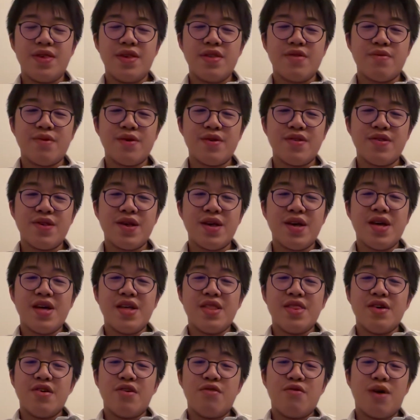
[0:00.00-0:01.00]
This was
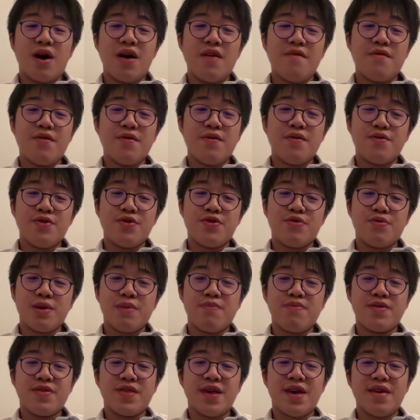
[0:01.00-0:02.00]
the arrival of
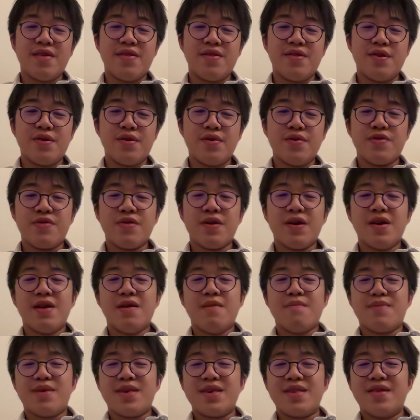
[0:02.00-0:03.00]
sweet potatoes,
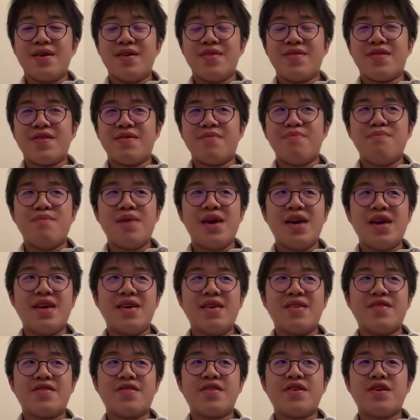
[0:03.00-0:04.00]
peanuts, and
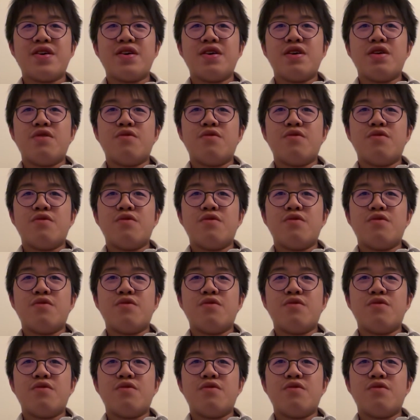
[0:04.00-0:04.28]
maize,